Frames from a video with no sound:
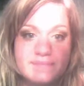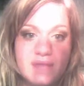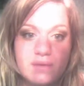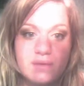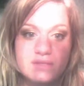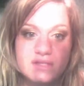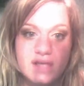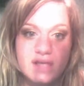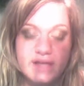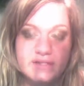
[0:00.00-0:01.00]
That was the
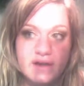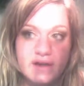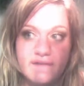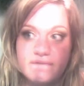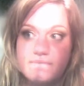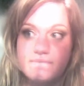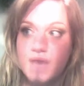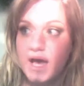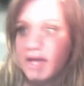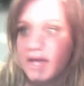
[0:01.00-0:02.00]
end of
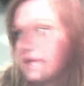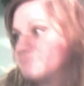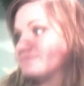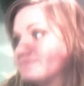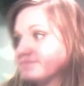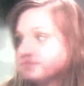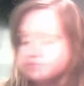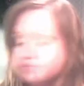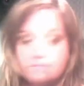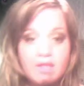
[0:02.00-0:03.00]
my
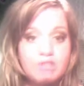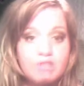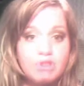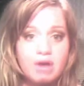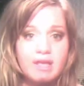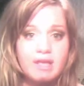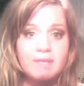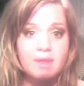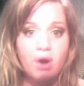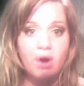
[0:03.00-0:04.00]
talking,
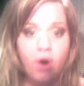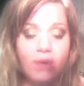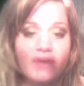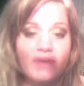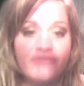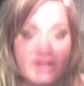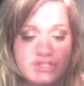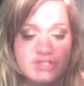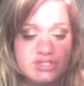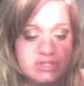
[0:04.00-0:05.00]
my haul, my
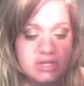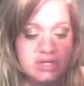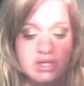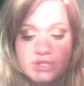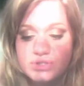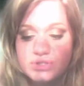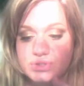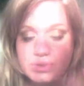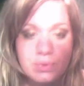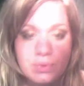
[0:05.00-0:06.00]
French
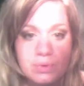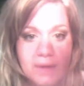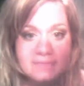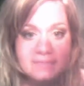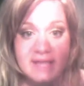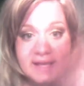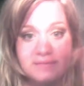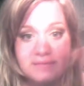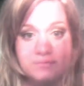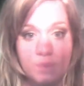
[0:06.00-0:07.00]
school update,
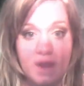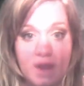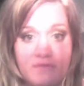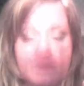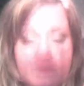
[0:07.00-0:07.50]
whatever.